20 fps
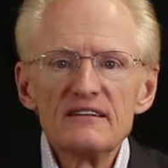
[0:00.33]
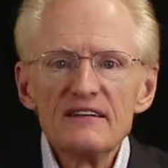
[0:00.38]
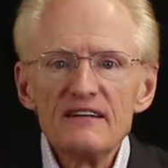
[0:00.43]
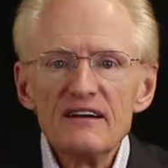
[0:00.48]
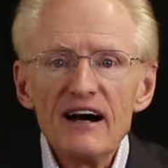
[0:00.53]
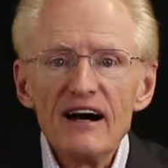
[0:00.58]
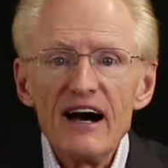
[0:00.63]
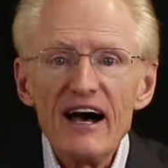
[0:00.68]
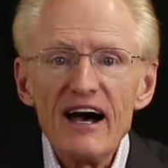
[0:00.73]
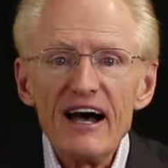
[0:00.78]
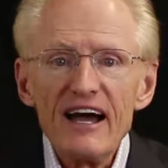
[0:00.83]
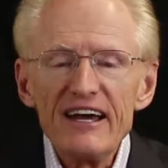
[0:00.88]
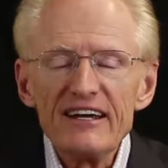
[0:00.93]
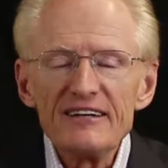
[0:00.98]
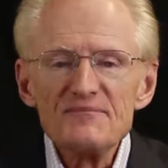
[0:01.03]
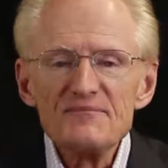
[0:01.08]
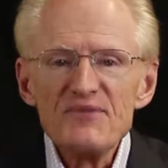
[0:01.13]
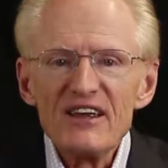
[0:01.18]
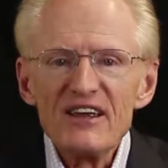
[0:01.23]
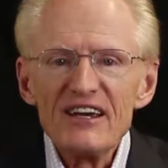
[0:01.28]
Hi.
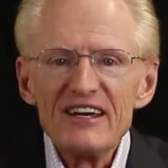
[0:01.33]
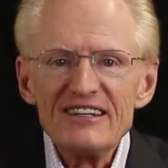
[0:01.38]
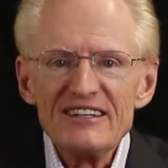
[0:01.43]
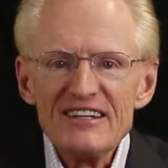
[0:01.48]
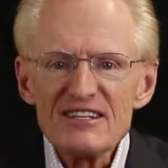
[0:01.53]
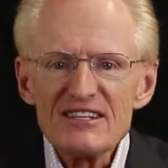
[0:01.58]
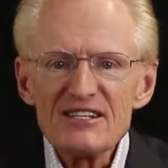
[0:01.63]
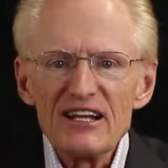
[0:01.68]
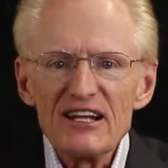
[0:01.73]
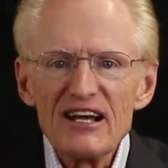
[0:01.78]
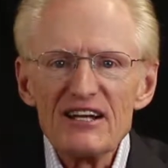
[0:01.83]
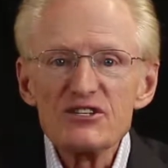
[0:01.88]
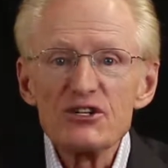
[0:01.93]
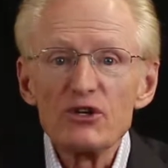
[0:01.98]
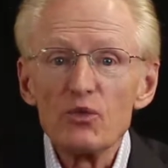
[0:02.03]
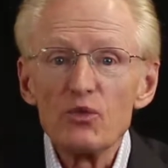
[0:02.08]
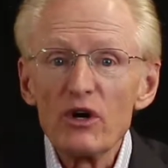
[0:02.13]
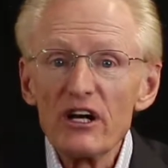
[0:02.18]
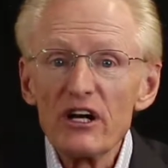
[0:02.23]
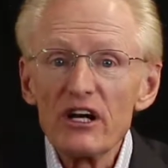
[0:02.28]
In this
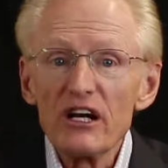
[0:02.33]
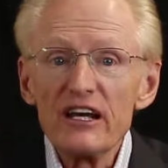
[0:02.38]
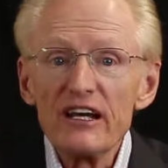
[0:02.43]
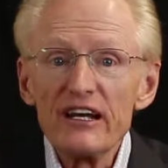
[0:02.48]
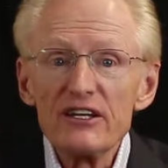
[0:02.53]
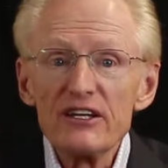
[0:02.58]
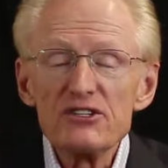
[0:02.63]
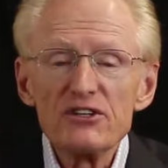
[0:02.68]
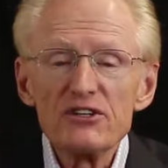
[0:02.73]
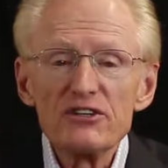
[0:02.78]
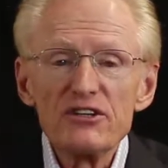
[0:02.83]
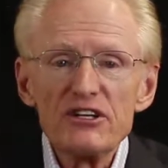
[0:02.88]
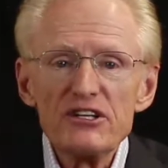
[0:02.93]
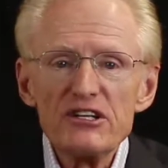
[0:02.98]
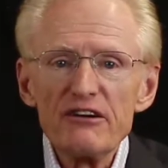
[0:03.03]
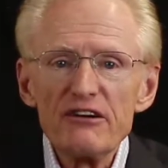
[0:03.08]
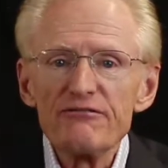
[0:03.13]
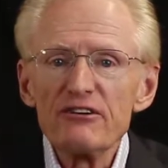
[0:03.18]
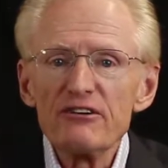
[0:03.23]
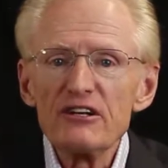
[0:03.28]
lesson, we're going to get into the
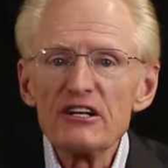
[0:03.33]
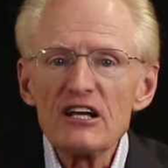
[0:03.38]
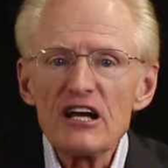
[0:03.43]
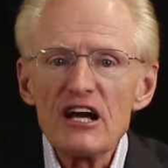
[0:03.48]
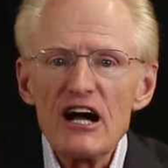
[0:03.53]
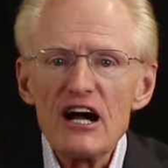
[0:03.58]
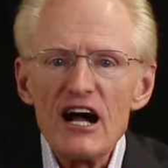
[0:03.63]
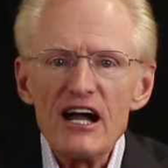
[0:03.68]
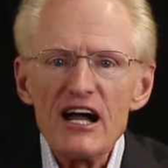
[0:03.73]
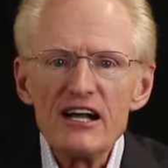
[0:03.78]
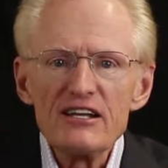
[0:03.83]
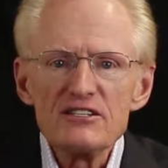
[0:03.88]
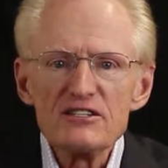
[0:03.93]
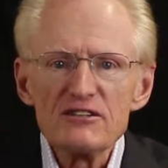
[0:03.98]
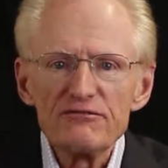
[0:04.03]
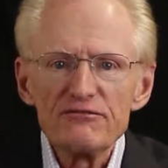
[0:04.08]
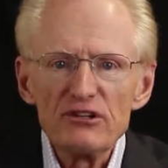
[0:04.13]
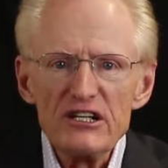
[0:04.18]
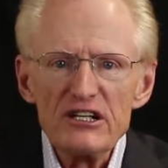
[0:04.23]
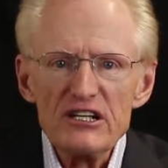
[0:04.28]
different kinds
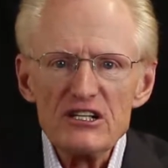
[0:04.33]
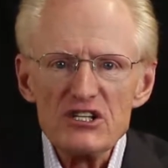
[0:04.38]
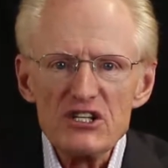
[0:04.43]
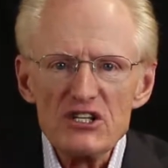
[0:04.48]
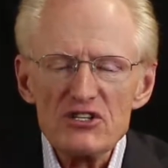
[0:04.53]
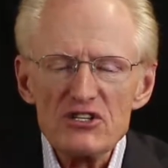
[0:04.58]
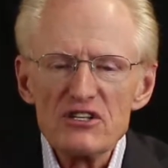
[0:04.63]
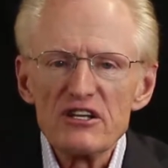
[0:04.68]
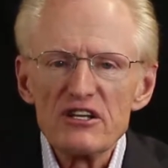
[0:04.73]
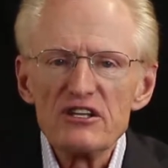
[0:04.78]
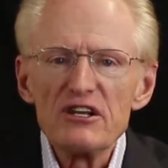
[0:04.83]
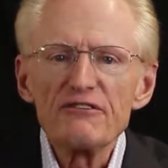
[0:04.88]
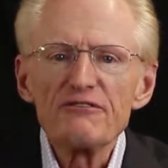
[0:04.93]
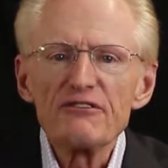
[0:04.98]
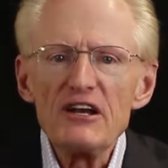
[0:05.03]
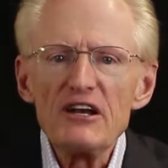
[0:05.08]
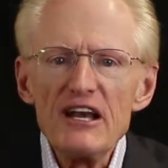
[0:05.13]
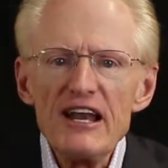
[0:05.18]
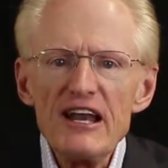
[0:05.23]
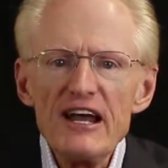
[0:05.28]
of leases, the
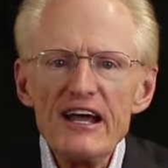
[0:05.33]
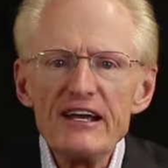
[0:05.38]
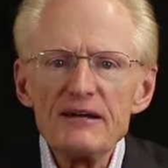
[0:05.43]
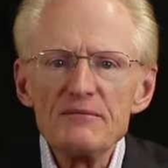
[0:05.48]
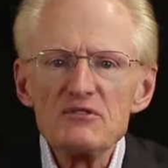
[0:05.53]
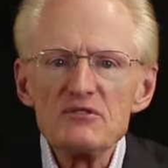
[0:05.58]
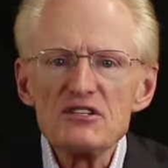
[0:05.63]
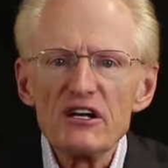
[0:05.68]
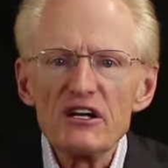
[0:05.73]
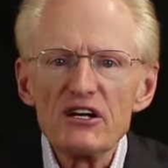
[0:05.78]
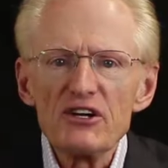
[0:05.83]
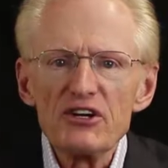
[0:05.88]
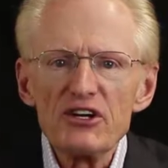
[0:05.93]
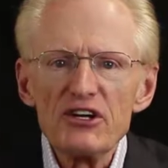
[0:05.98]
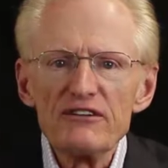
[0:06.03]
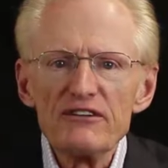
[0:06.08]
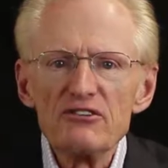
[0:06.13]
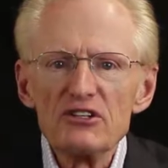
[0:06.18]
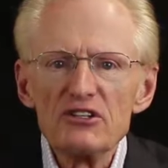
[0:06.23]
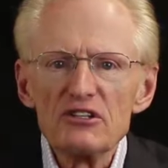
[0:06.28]
different names that are
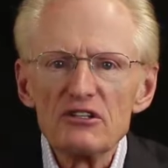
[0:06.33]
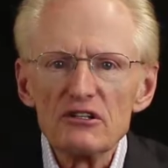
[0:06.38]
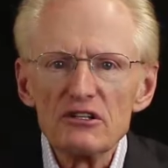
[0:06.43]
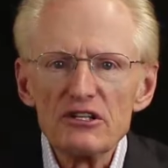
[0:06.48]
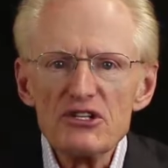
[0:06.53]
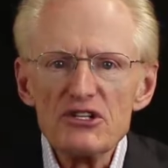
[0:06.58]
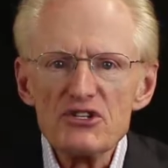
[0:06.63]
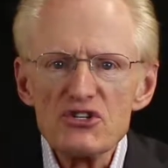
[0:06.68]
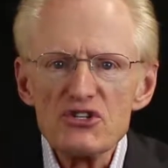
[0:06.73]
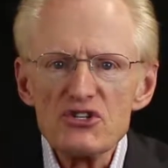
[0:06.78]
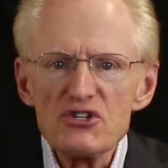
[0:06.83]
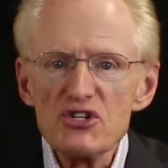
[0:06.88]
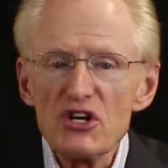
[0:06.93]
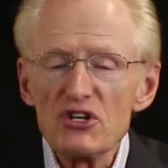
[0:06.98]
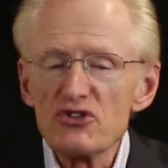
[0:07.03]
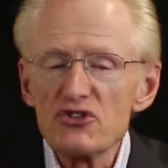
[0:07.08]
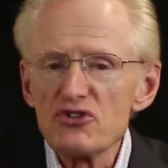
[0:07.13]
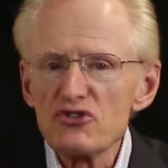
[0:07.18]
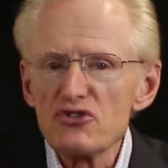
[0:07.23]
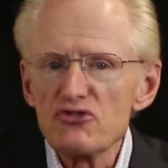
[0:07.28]
given to leases,
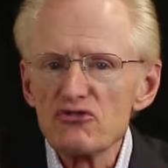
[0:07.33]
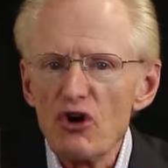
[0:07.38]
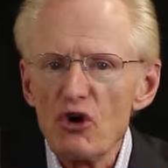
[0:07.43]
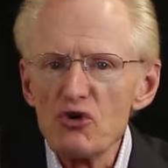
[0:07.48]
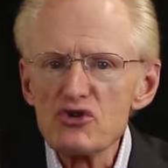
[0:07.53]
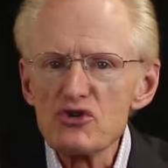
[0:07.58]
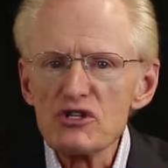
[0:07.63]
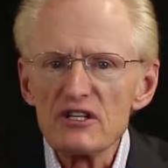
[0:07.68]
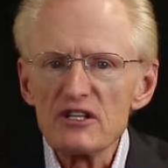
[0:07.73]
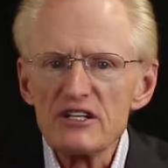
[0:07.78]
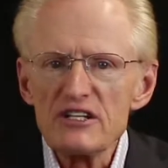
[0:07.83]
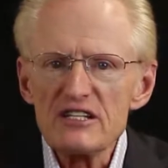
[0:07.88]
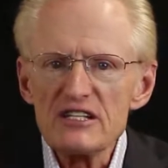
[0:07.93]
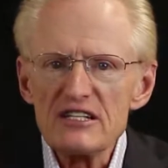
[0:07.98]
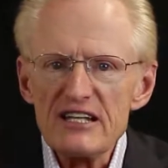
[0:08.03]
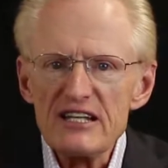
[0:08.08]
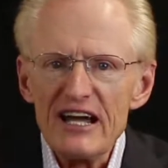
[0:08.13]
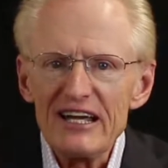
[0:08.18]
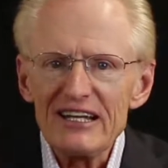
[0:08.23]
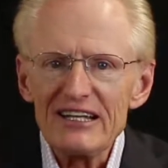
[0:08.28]
such as gross lease,
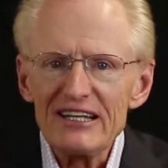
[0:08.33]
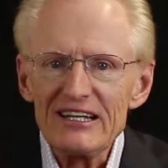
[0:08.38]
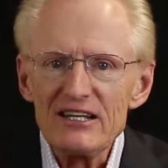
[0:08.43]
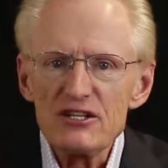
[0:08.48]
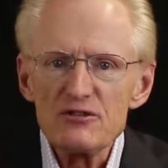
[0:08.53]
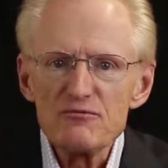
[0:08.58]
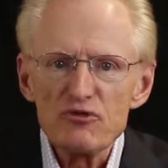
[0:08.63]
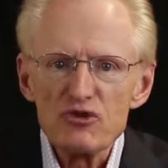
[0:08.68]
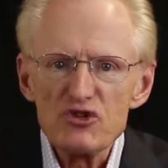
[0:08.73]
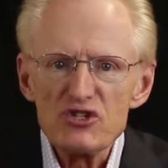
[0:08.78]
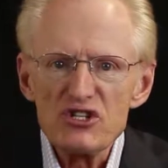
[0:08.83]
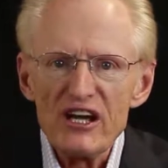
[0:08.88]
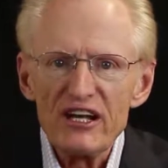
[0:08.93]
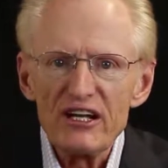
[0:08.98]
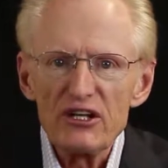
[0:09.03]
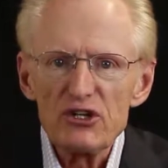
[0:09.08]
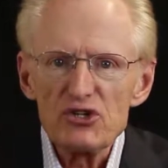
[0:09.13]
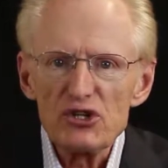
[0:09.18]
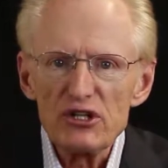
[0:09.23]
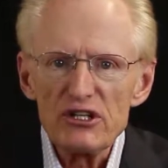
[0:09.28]
net lease,
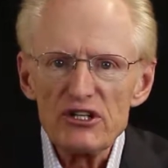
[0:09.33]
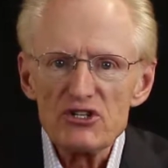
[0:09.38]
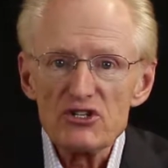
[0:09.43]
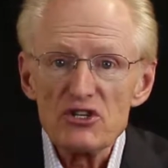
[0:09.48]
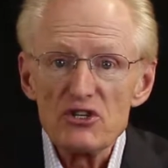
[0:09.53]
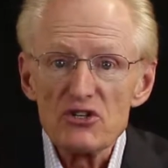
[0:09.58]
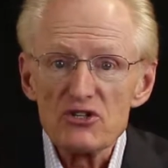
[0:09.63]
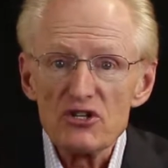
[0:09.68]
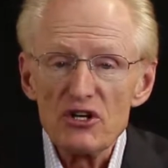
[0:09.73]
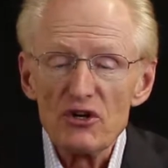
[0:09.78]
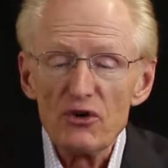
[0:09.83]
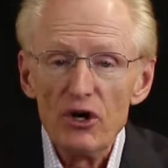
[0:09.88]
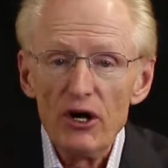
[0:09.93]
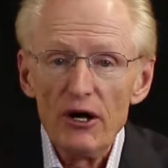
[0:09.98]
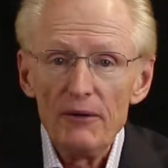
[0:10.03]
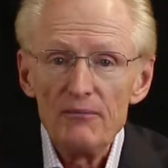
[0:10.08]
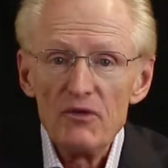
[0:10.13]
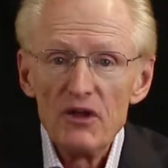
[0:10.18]
percentage lease, and so on.